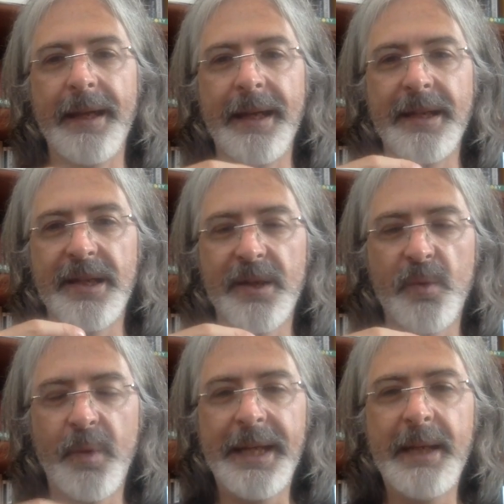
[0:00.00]
Its
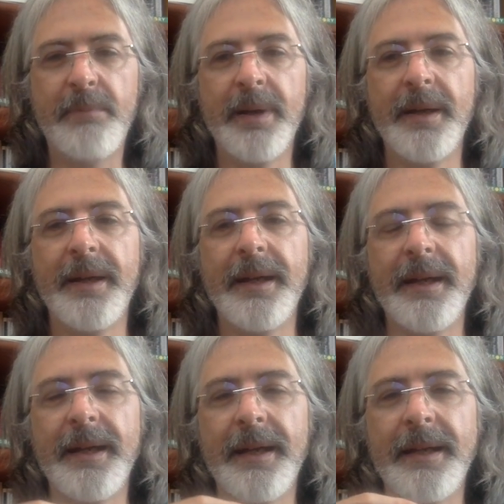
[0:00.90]
sweep,
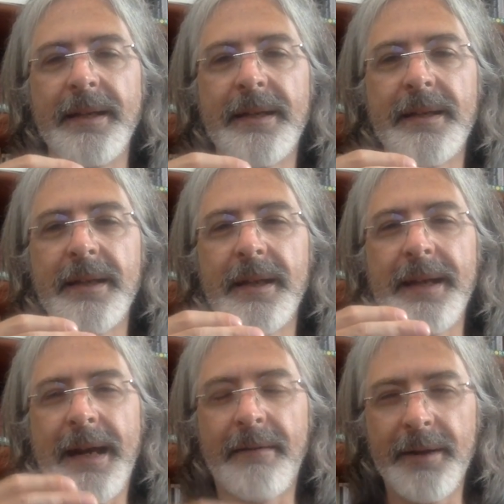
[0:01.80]
its
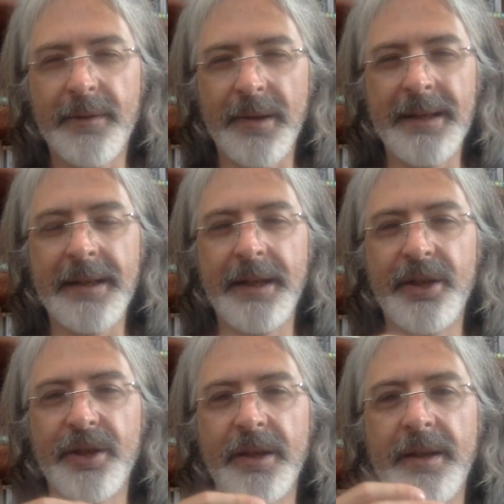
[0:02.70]

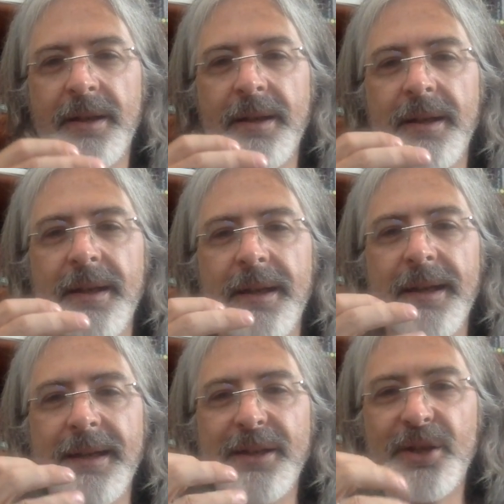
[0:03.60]
characterization
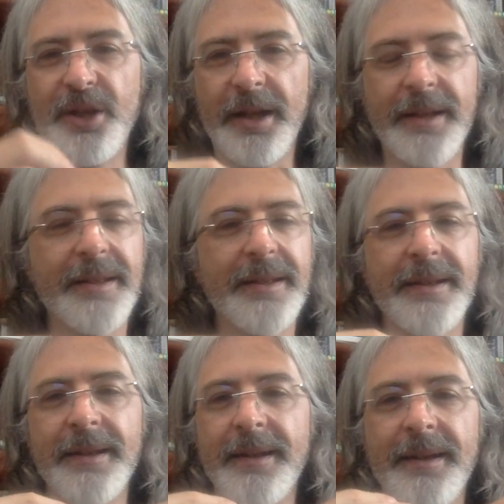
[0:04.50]
is
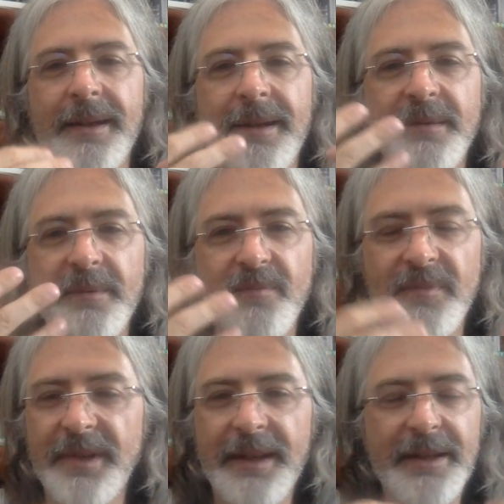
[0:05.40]
just
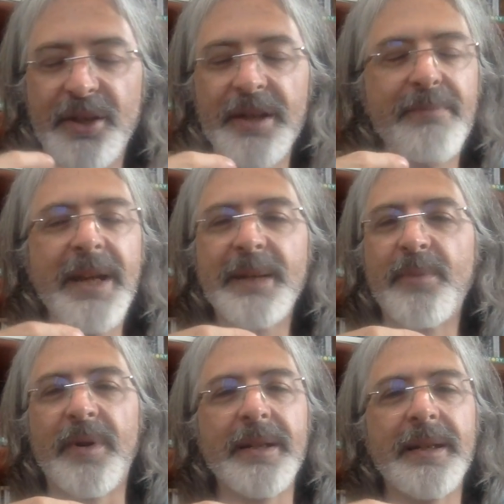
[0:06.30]

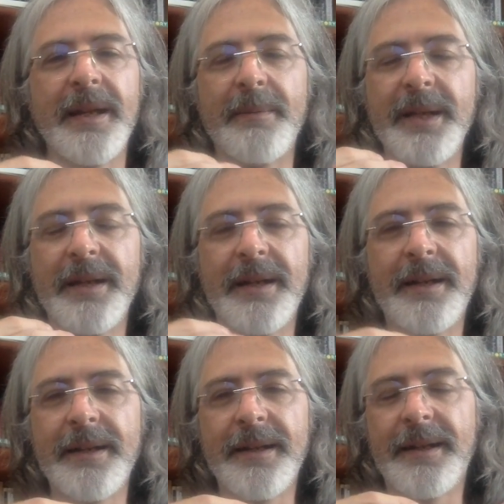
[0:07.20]
mesmerizing. I mean,
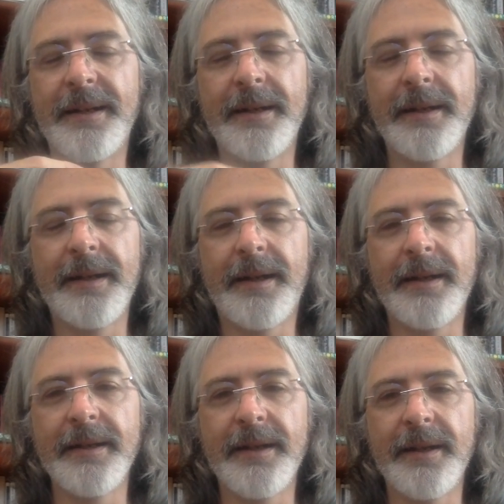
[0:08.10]

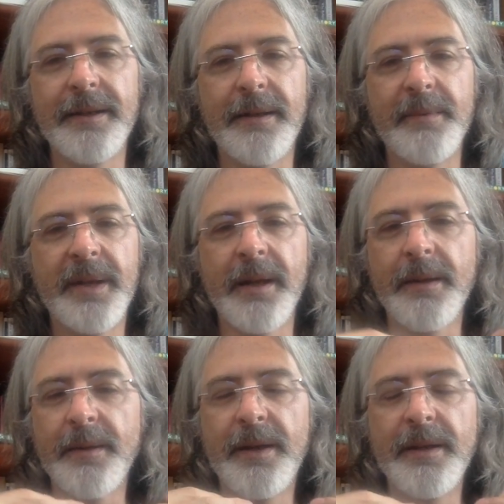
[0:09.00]

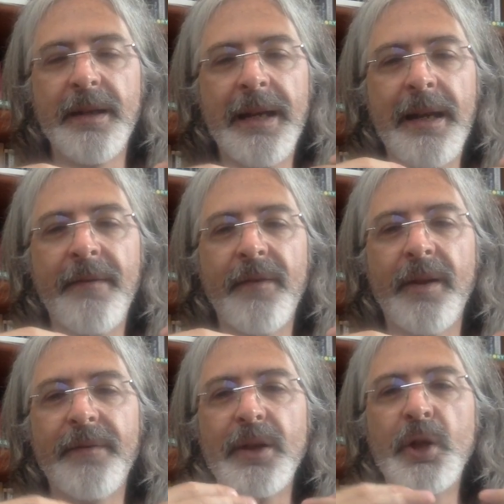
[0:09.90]
the level
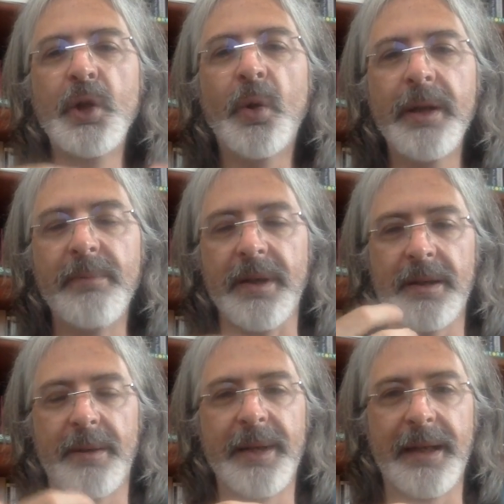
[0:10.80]
of
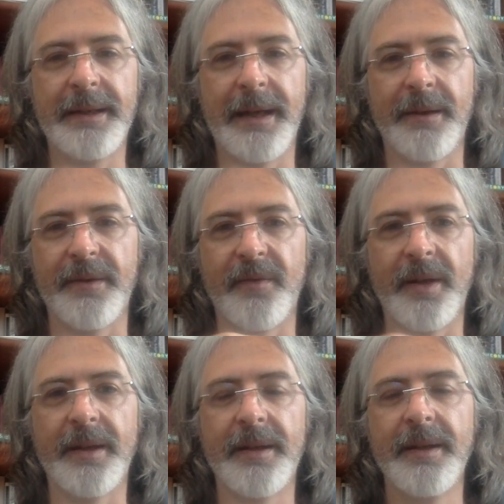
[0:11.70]
enjoyment I'm getting out of
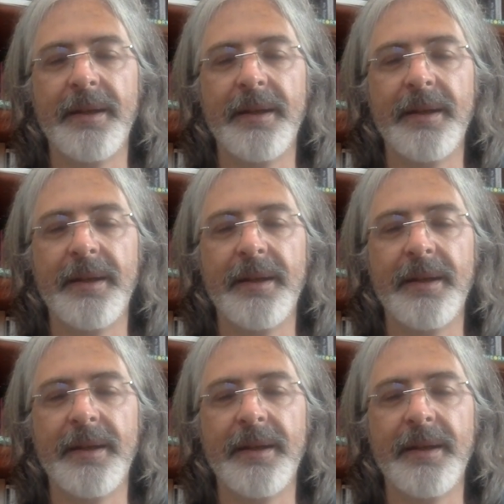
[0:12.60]
it